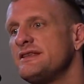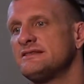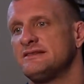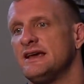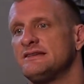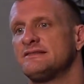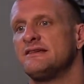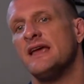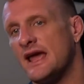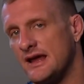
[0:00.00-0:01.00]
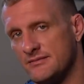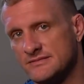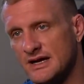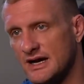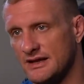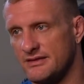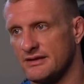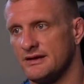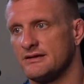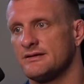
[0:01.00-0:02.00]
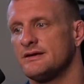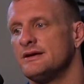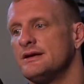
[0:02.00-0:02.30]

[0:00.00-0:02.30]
this gets gamed, I think.